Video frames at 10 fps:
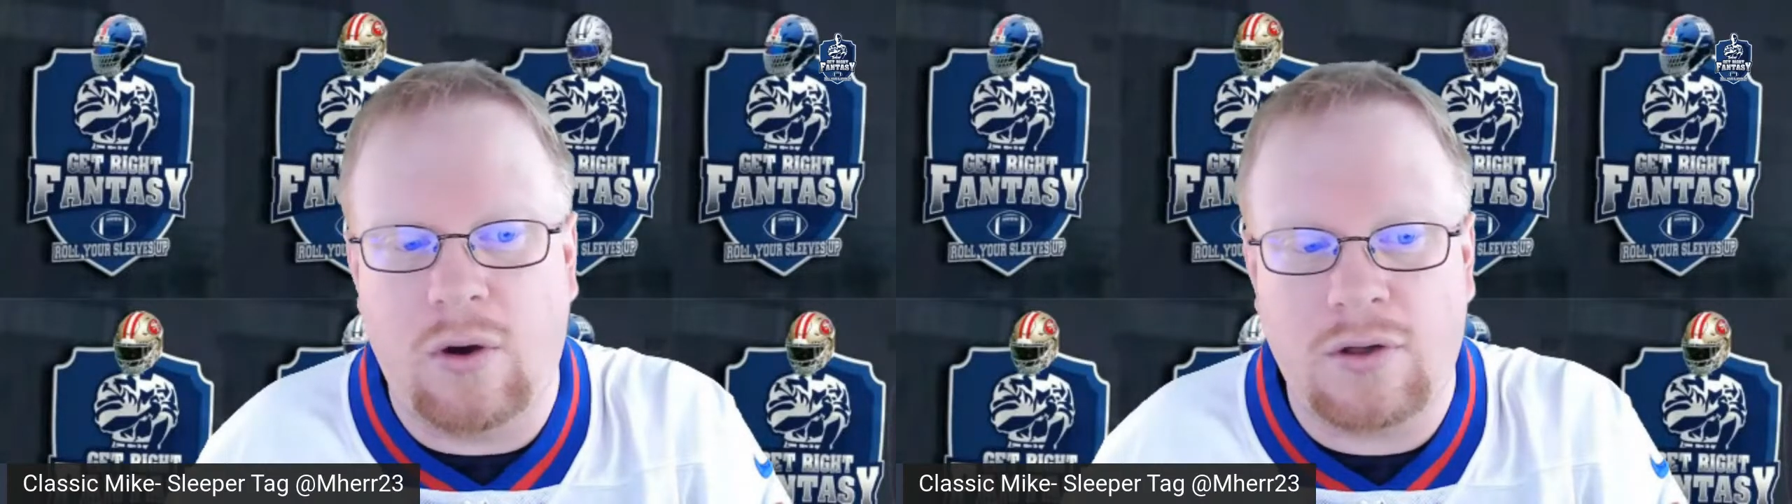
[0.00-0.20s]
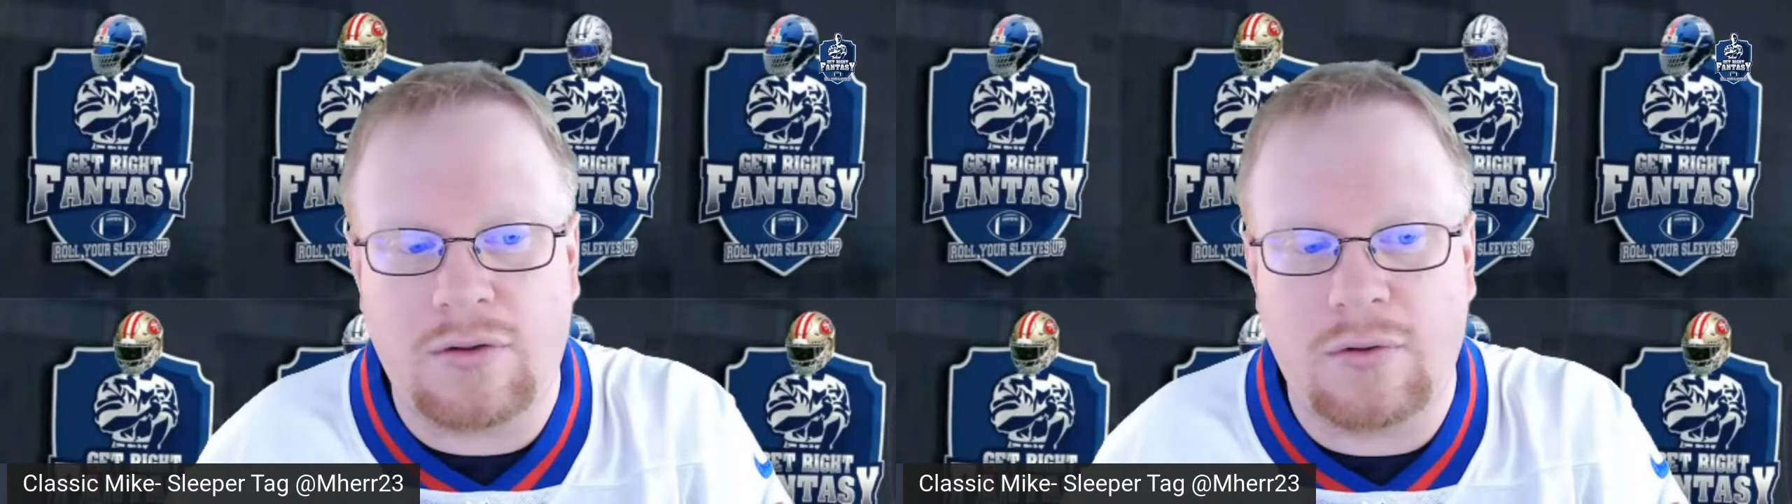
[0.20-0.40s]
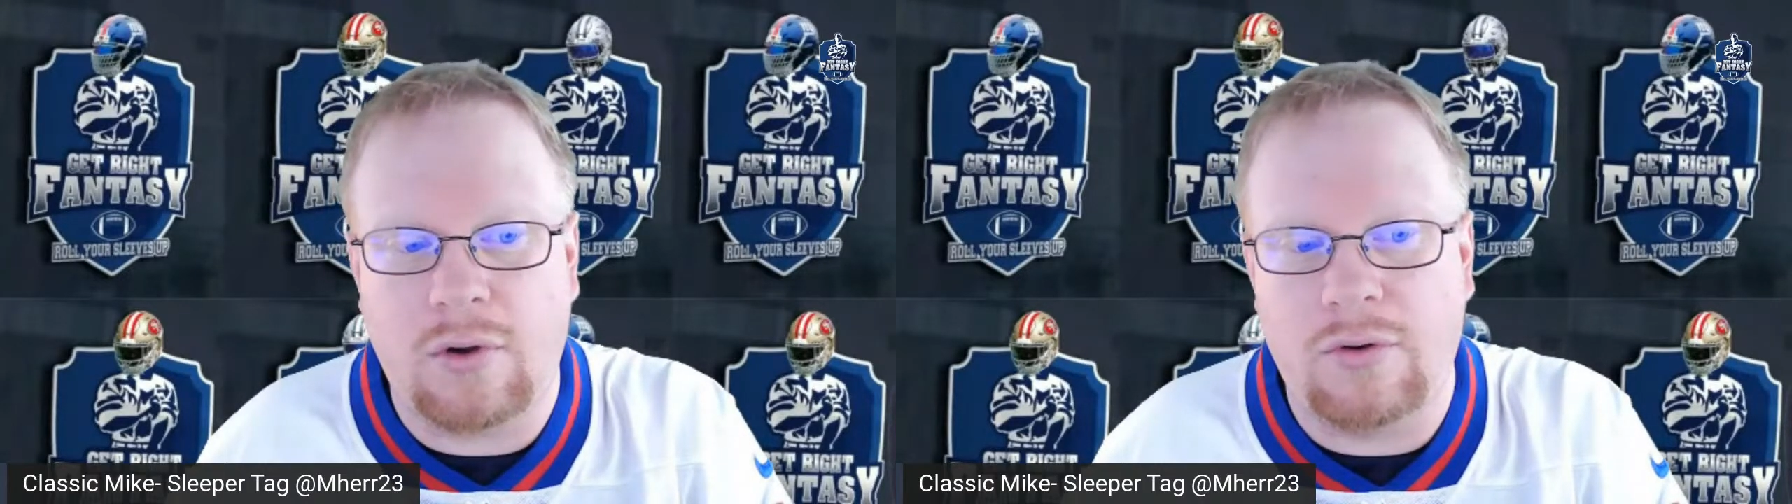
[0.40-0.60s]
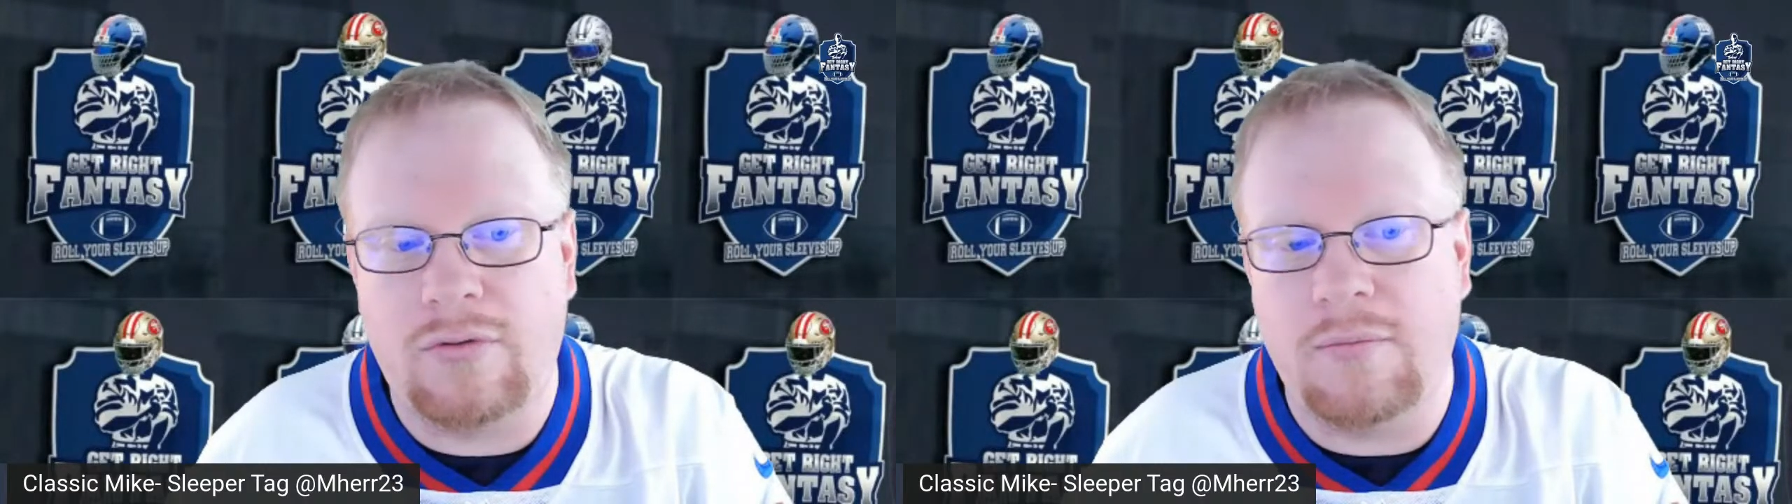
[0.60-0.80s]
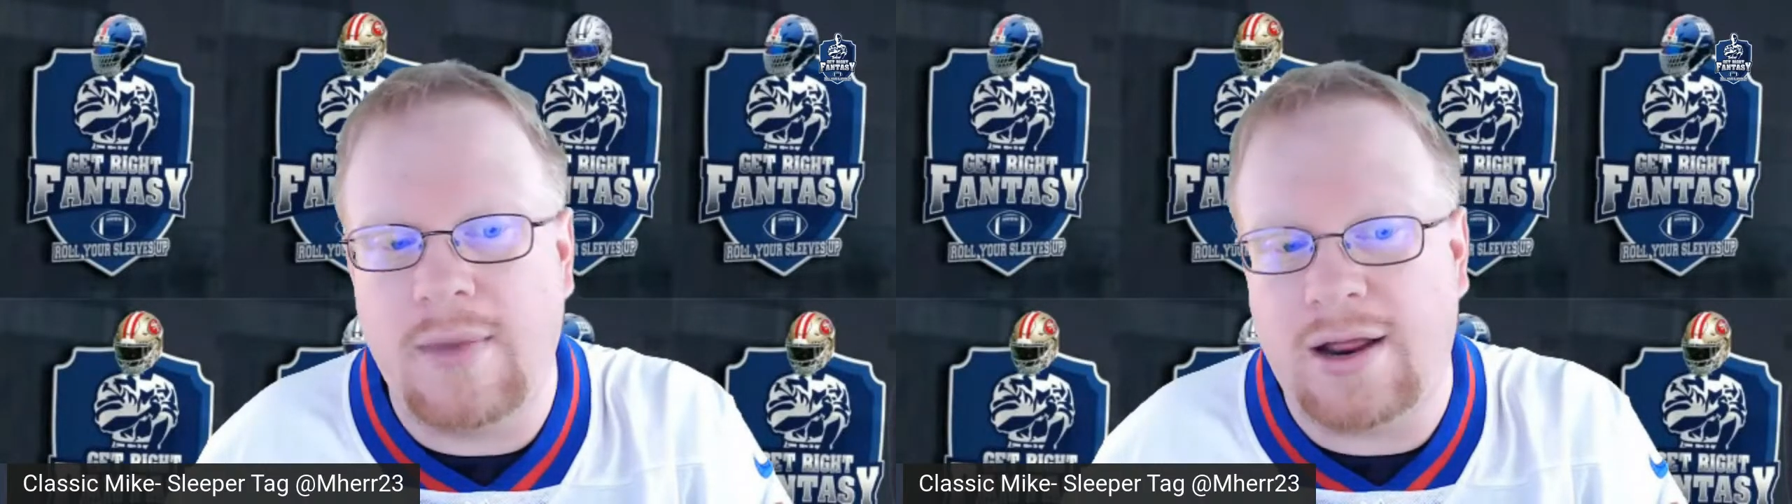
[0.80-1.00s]
also going
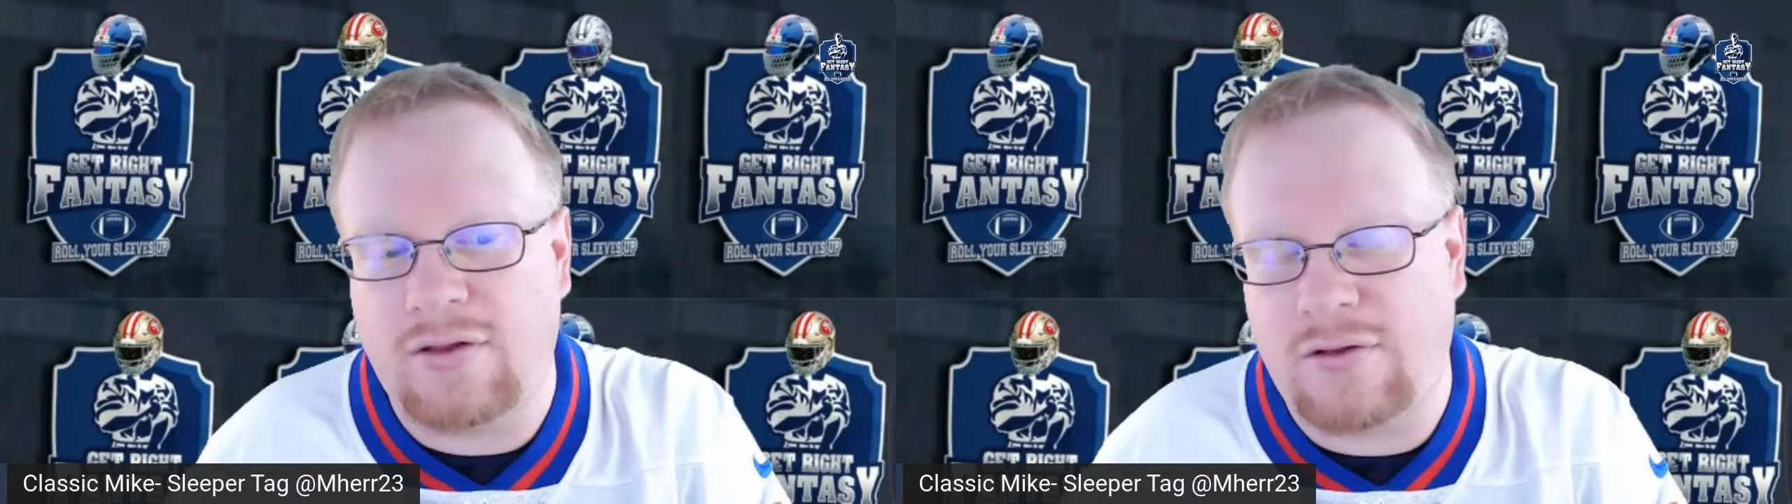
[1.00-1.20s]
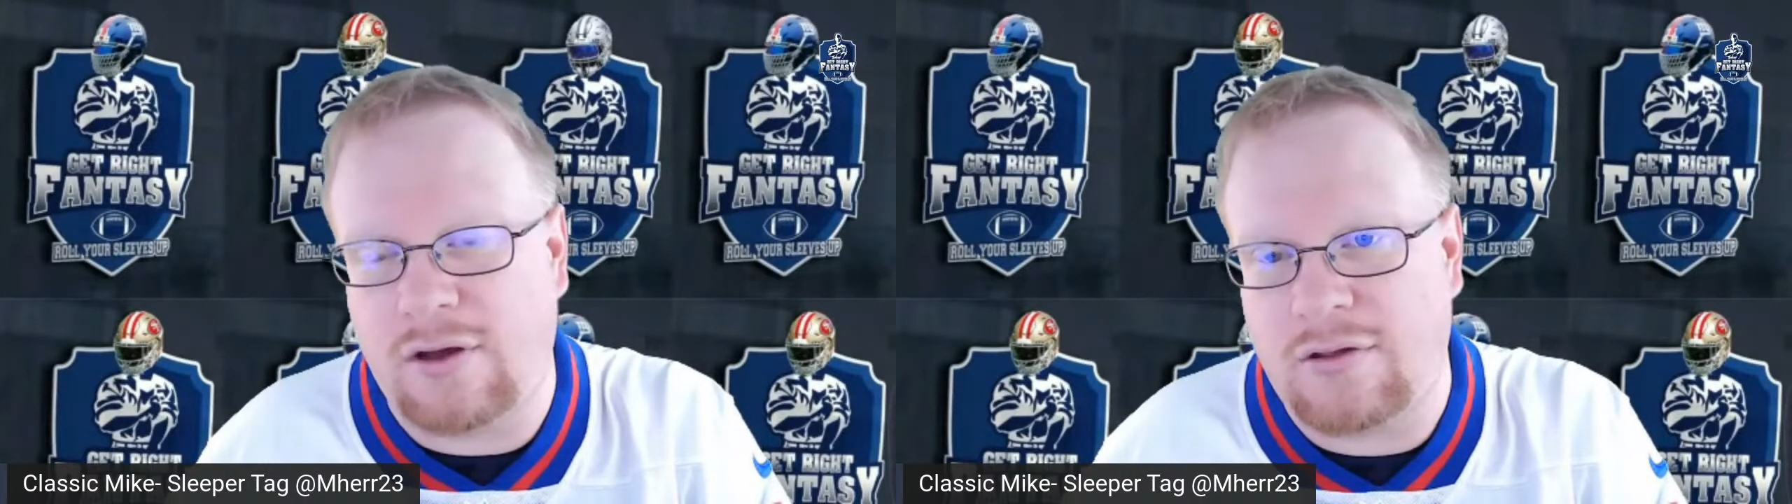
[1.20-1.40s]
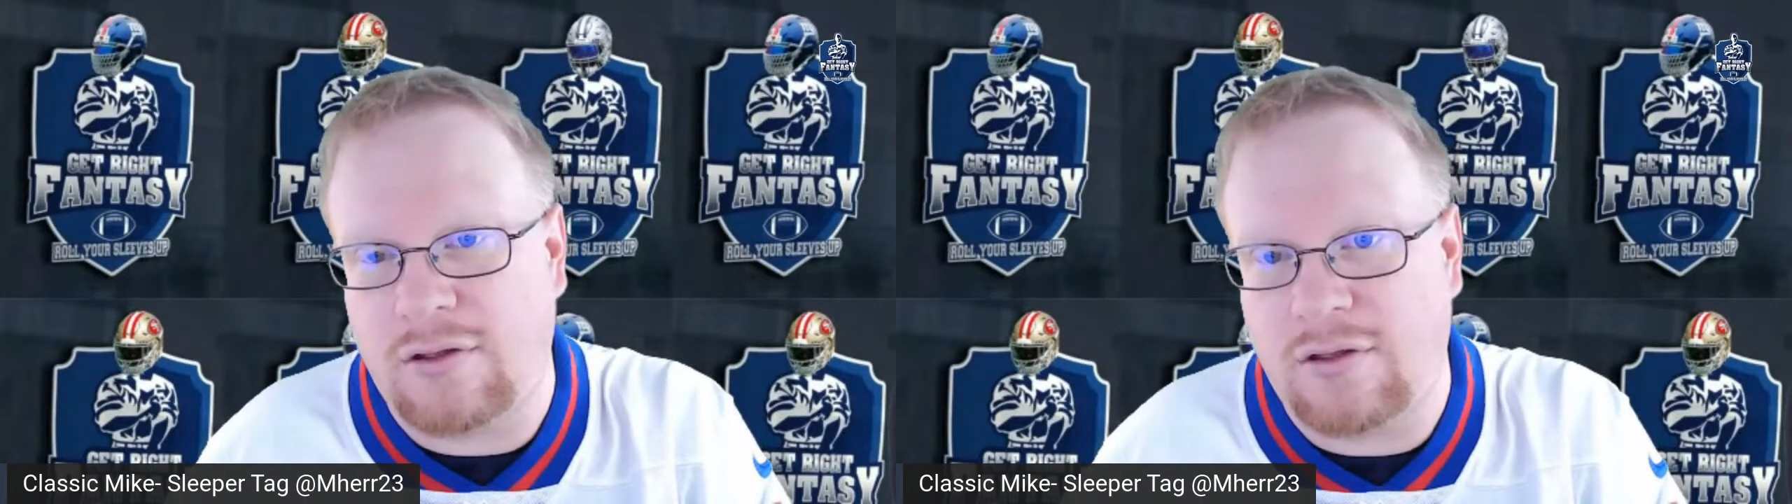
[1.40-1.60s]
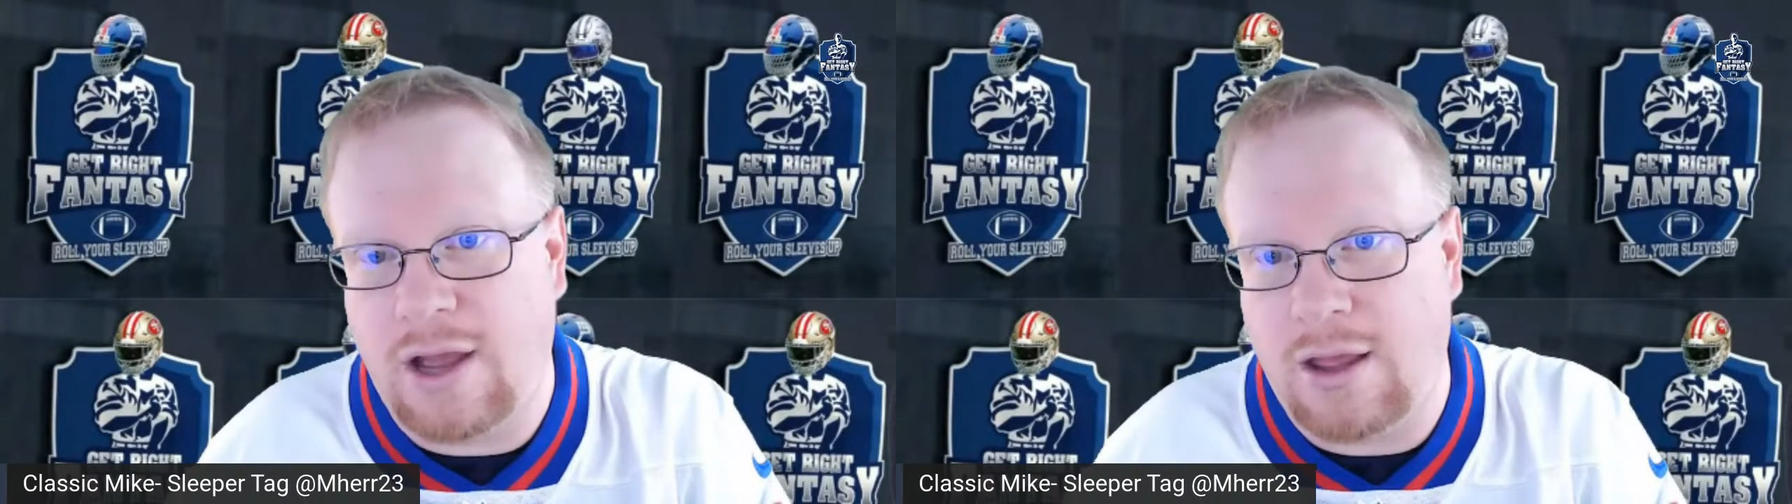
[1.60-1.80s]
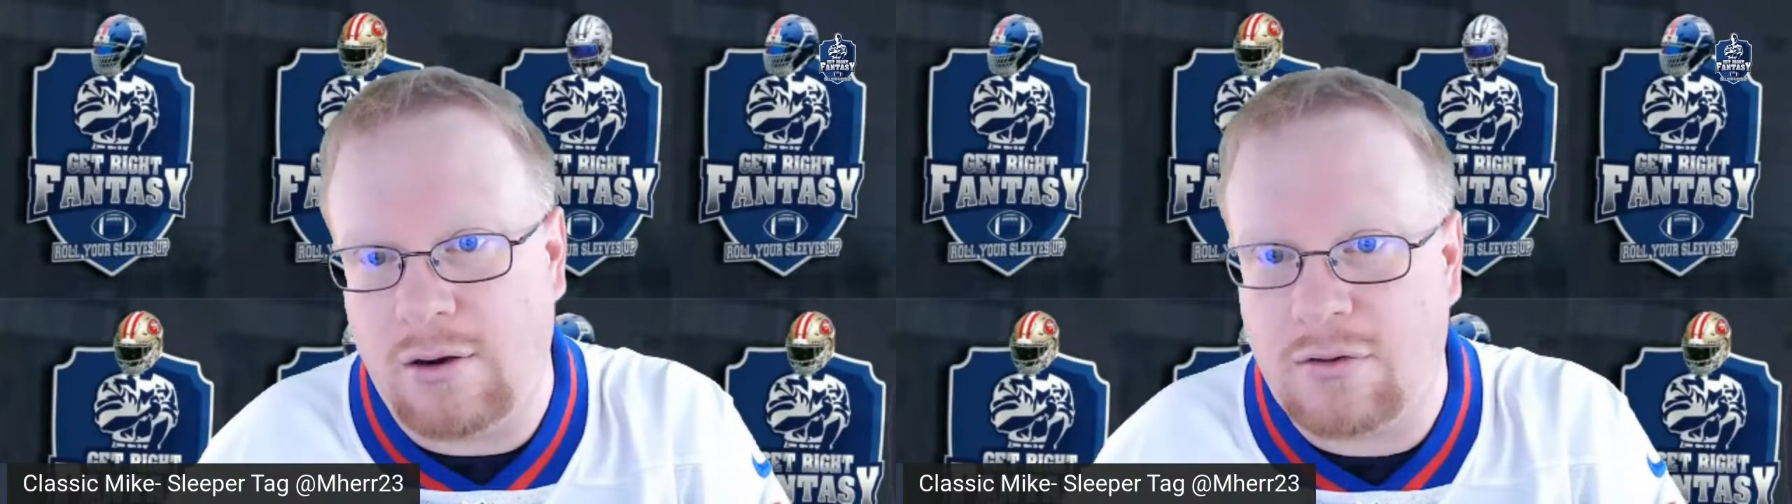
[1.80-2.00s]
to match Dustin's
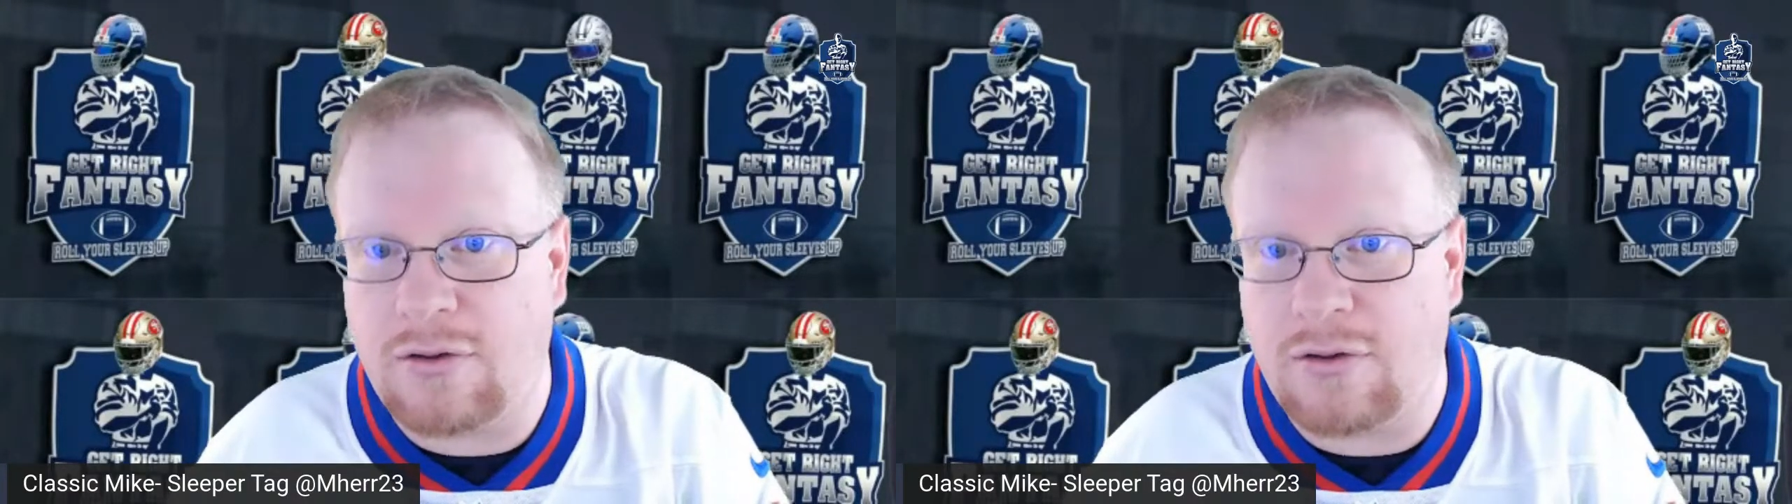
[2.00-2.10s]
$1.